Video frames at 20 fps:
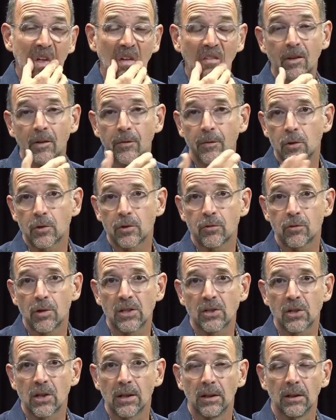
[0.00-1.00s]
And even if you're
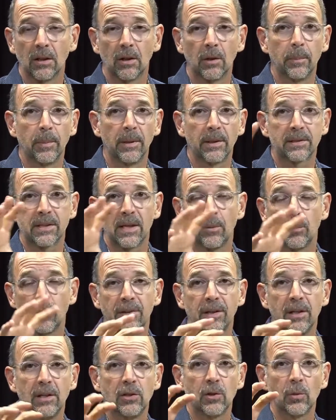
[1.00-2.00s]
stretching a little bit,
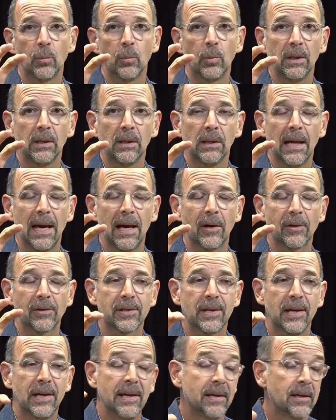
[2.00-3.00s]
say within your
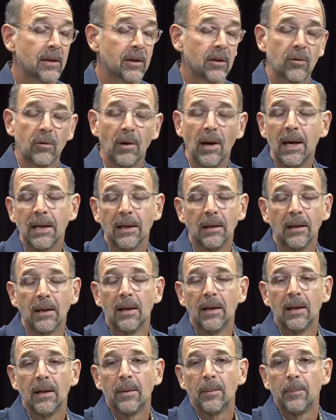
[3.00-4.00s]
wheelhouse, great.